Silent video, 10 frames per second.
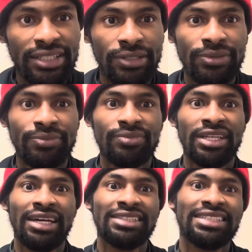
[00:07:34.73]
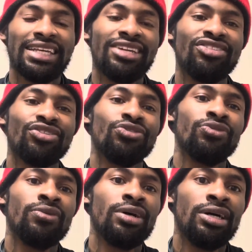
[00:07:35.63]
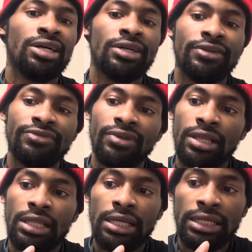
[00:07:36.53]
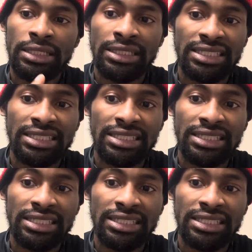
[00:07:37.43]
So y'all just stay tuned to